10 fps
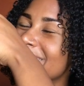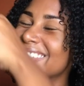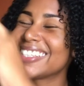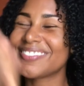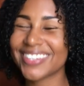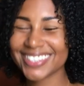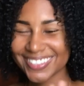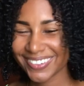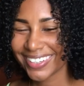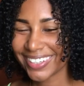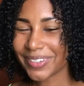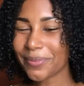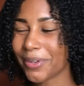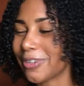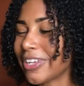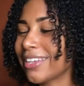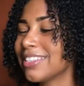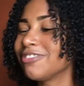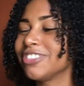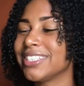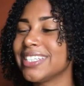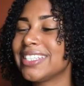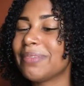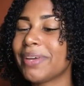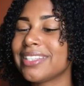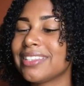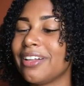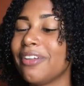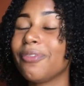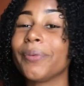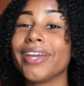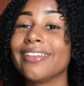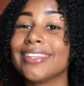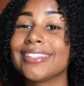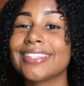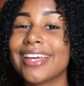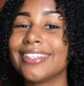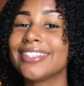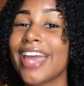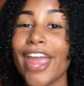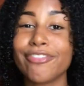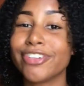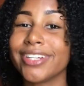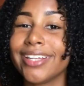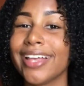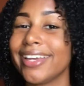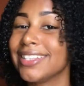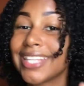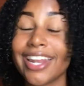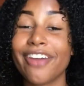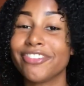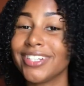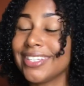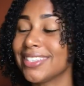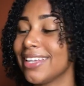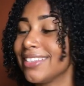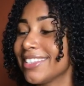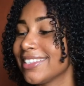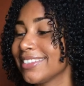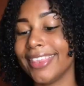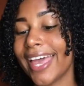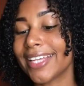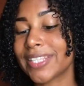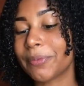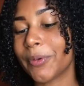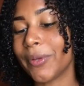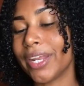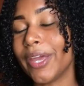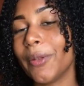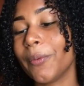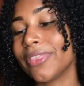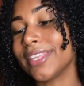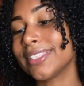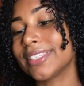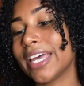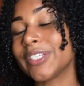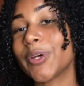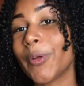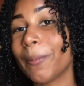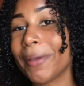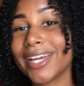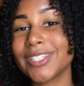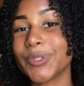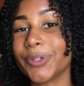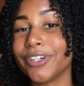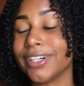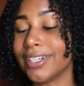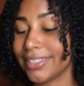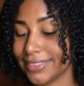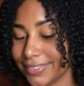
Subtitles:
This smells so good. Oh my gosh, I could really see myself wearing this scent every day. Like, it's an everyday scent. Next, I'm going in with this scent called Pandora.